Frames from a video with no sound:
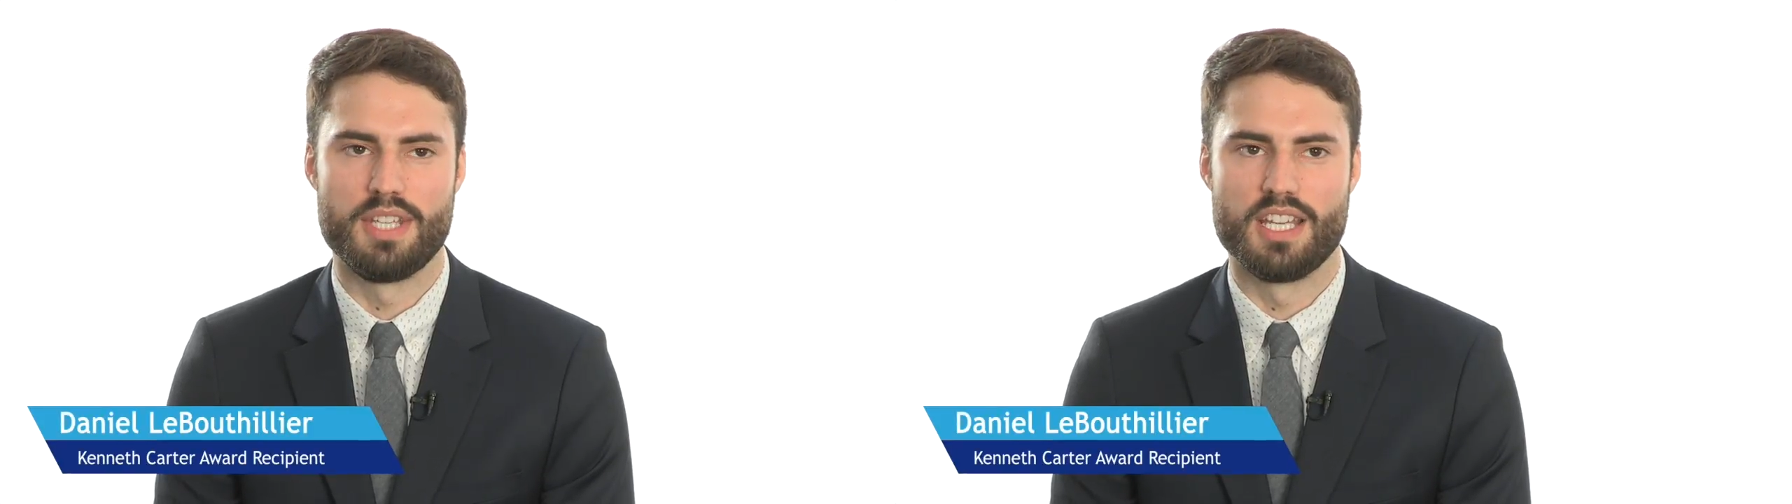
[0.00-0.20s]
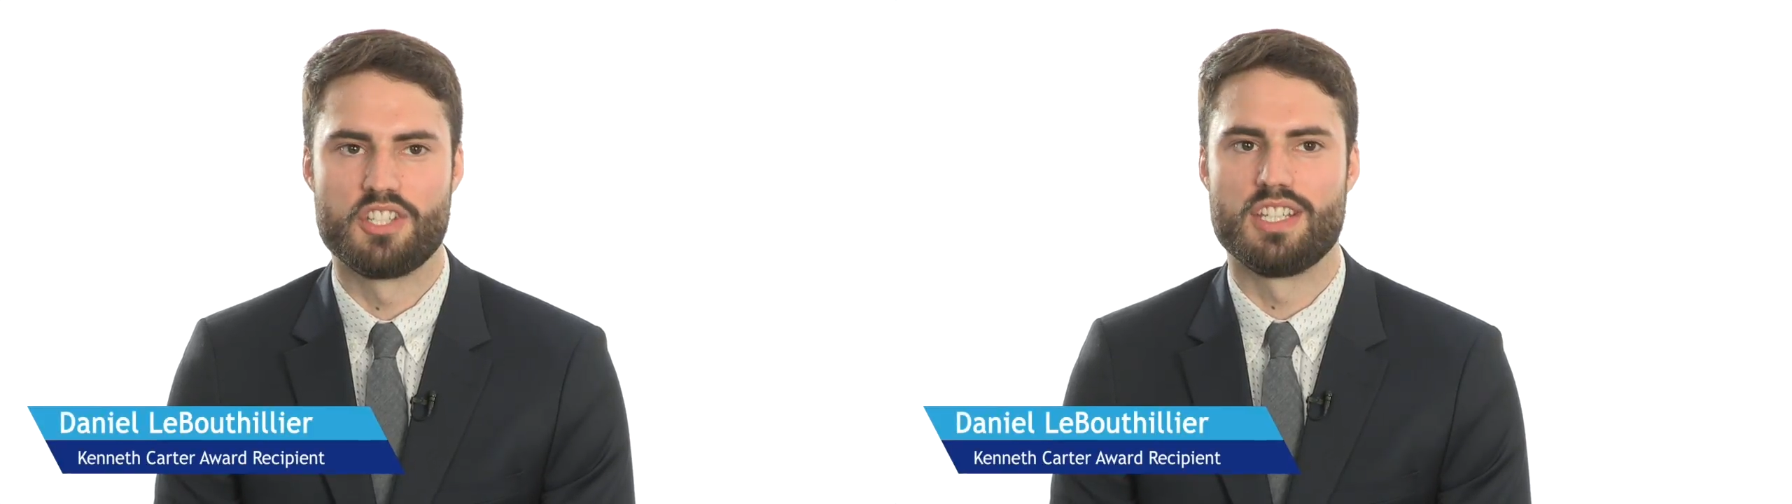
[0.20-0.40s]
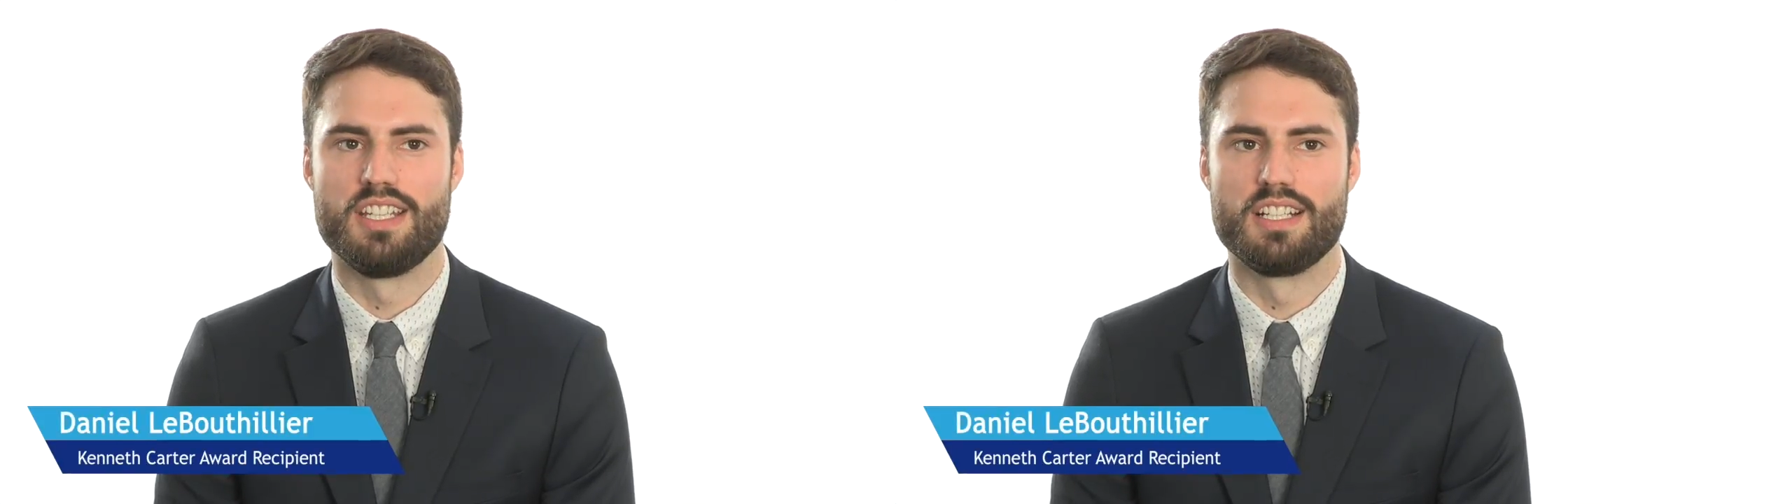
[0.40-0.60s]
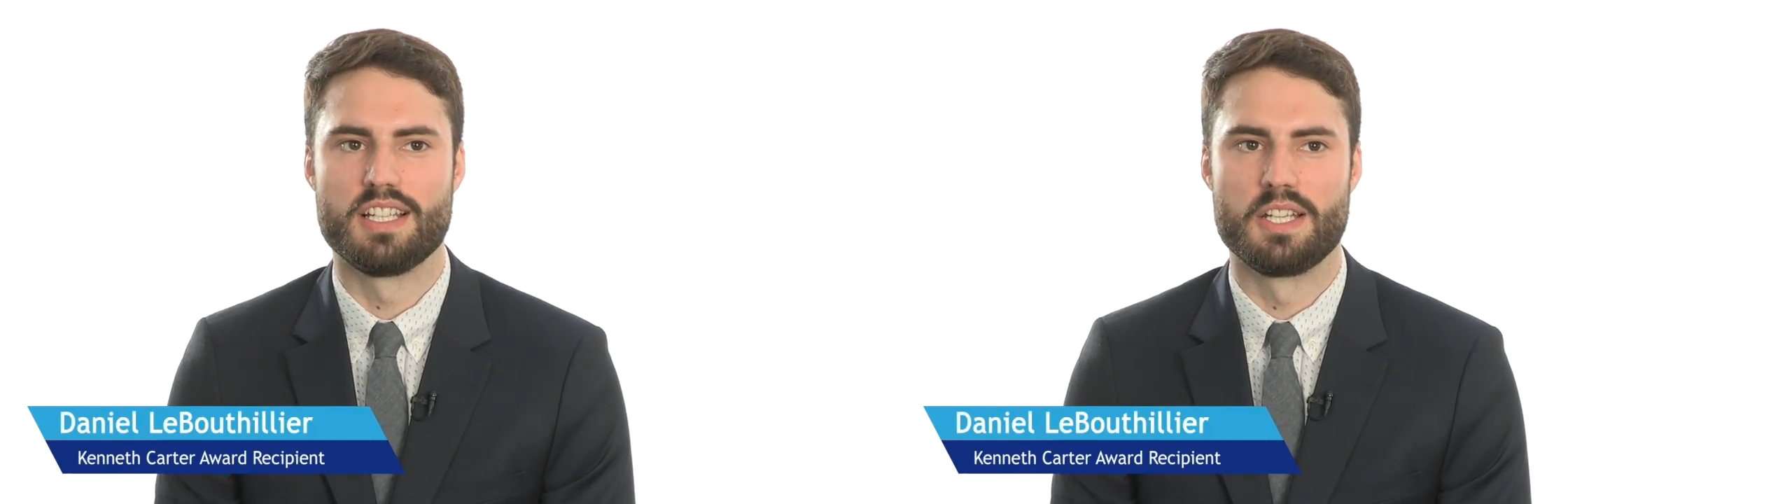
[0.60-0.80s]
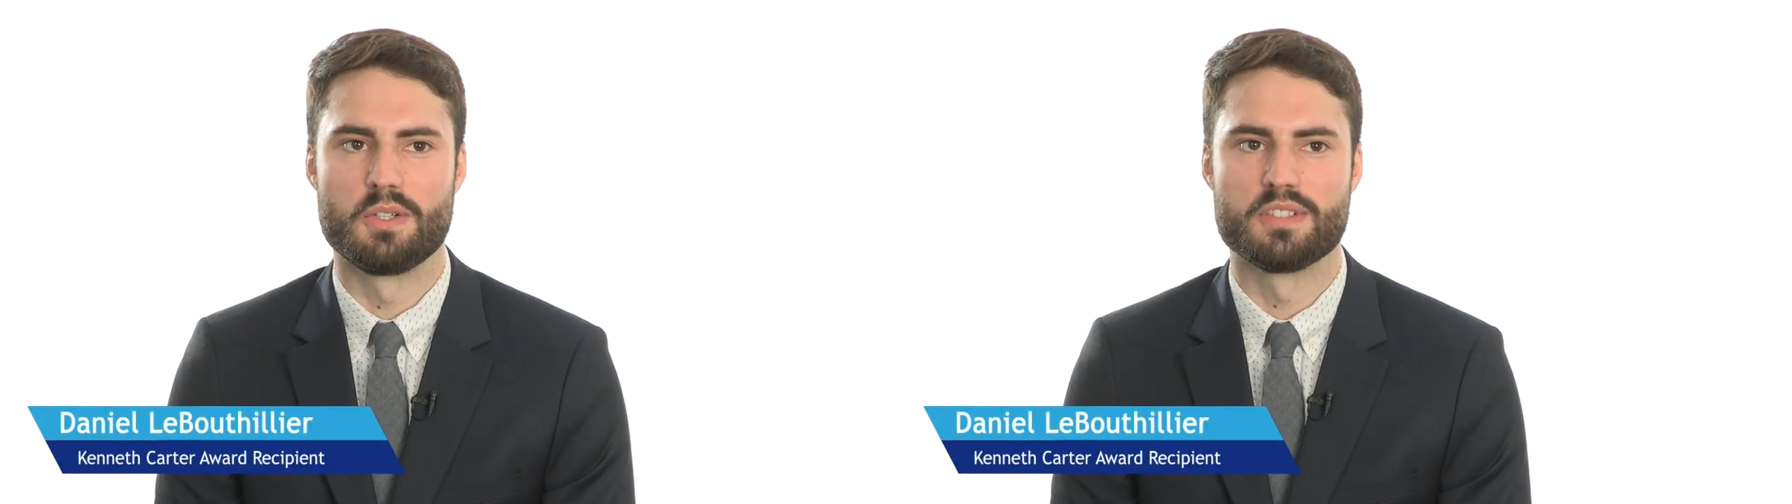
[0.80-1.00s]
PhD in
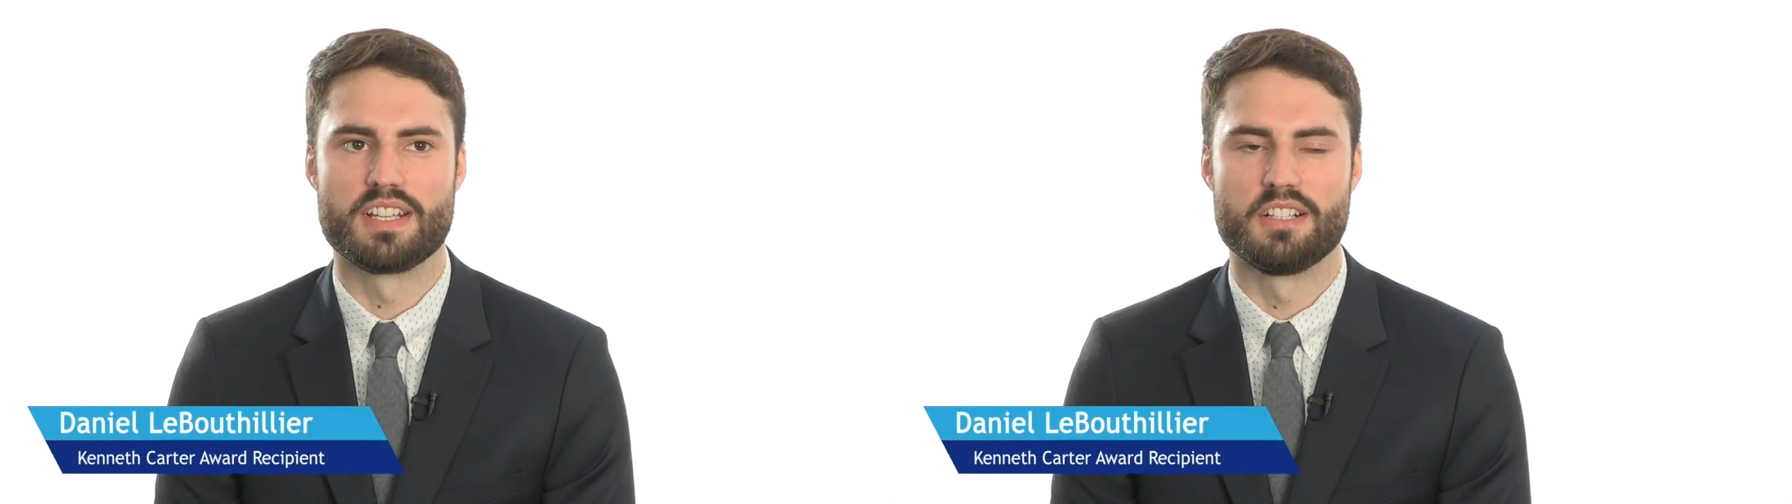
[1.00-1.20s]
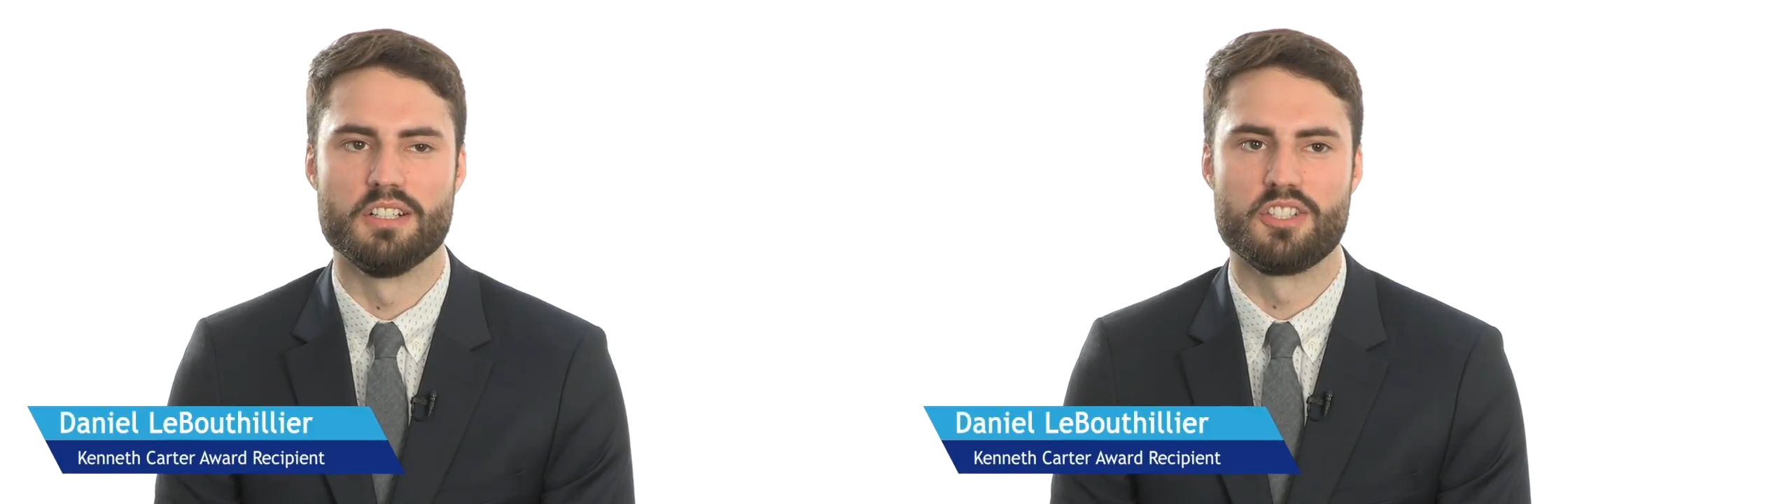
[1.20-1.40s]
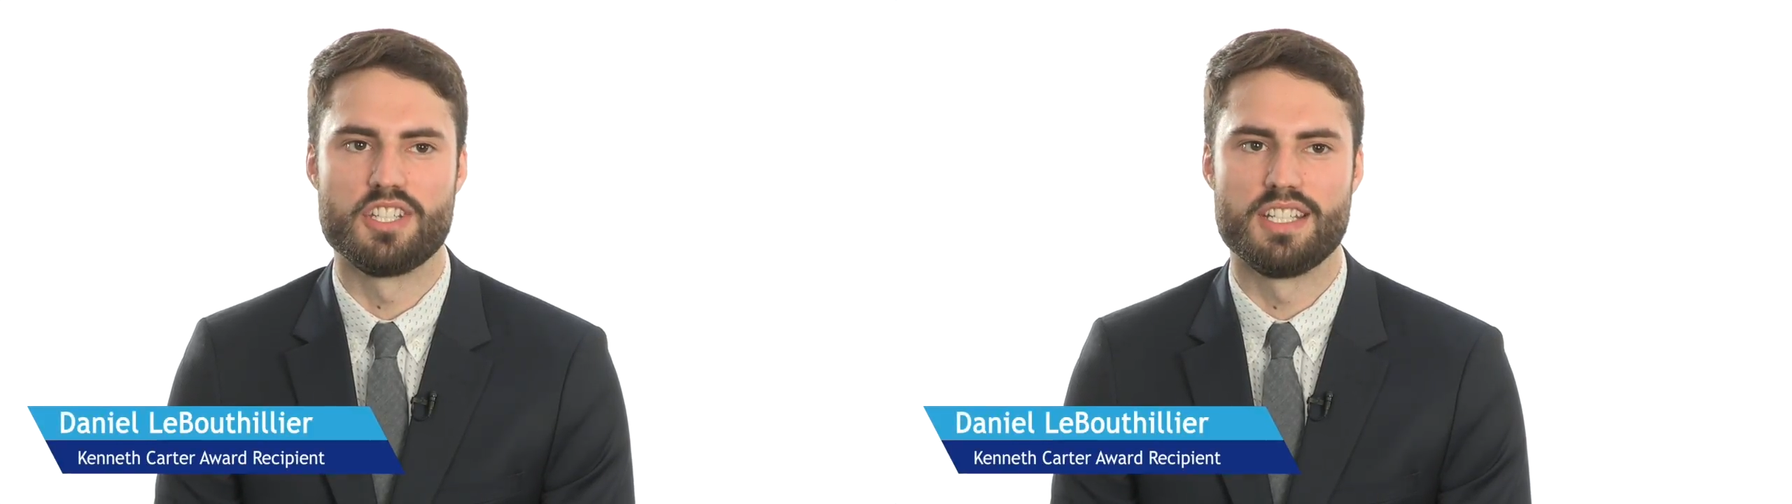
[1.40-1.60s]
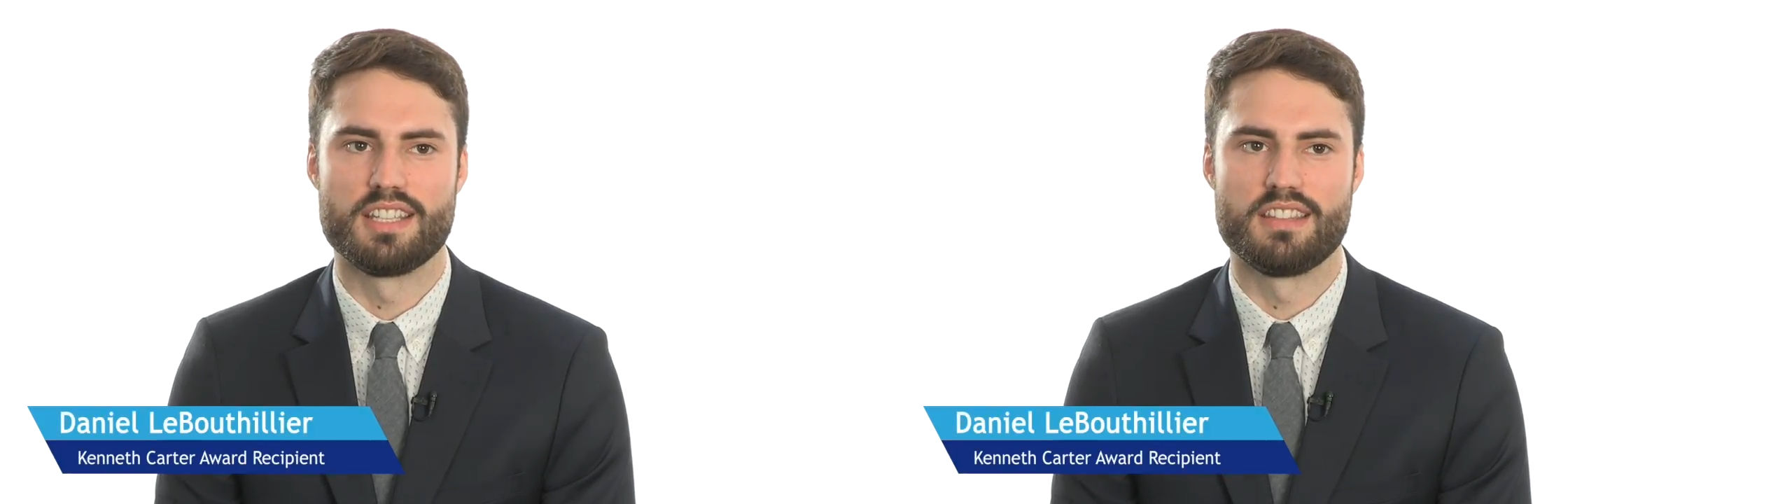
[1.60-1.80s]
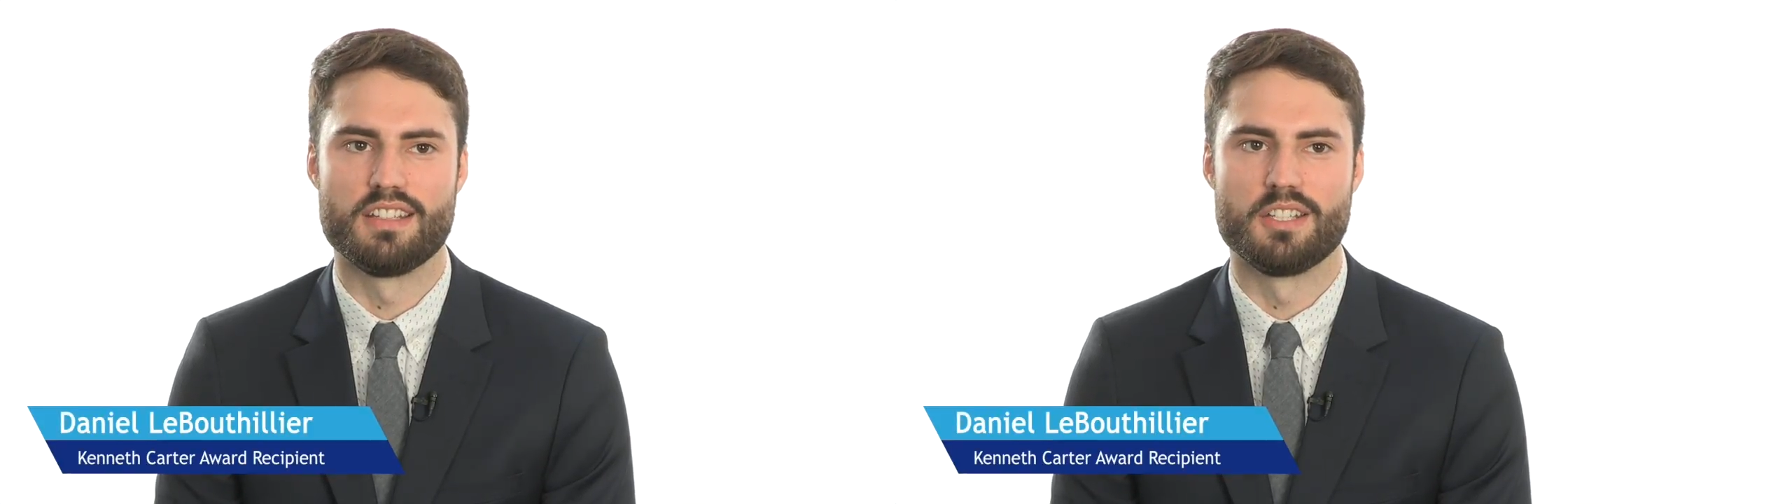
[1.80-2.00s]
clinical psychology
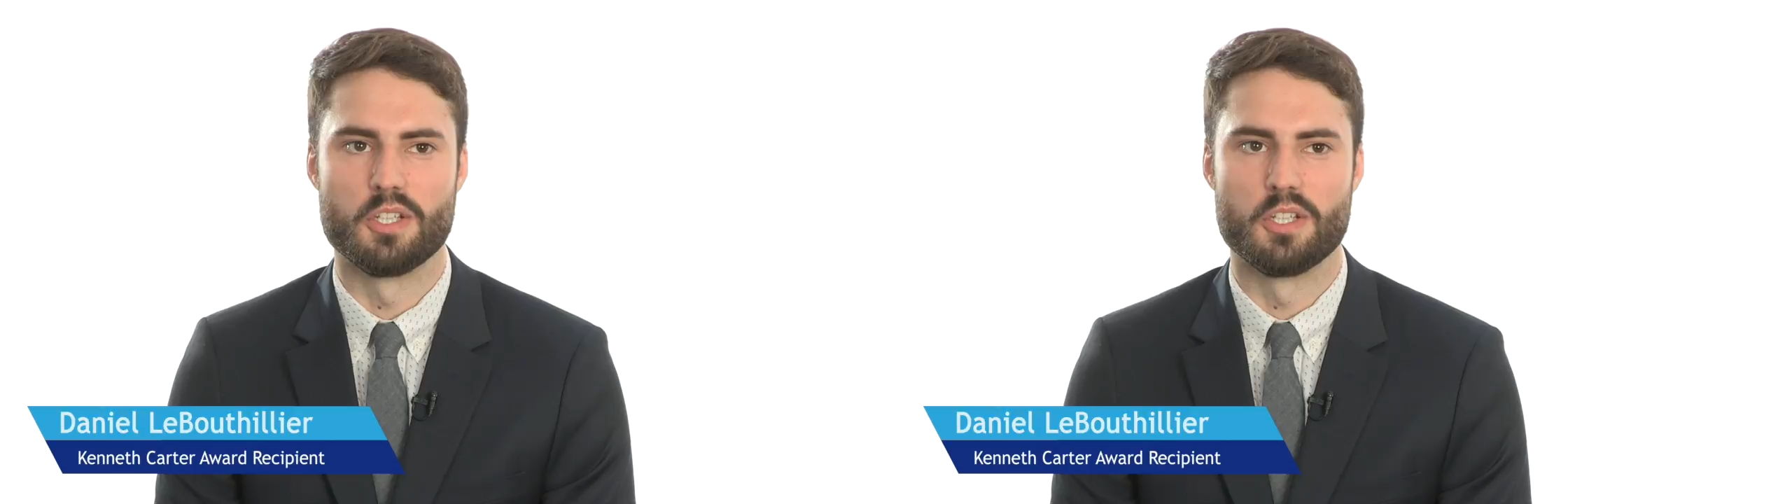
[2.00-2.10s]
at the